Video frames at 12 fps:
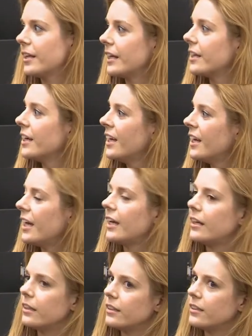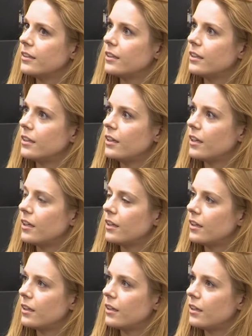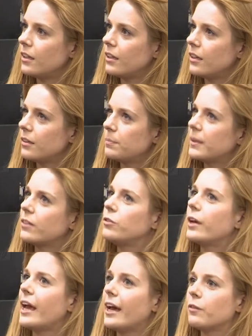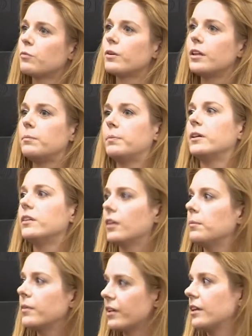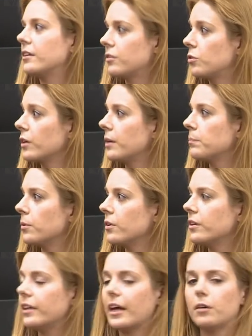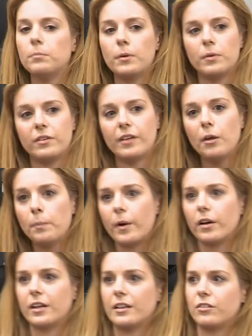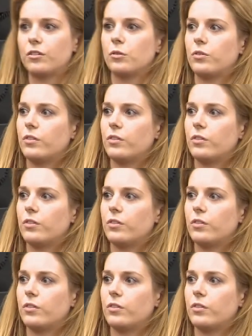Like, and it because you can really build it up as you sort of get burdened down, but with South Park it's so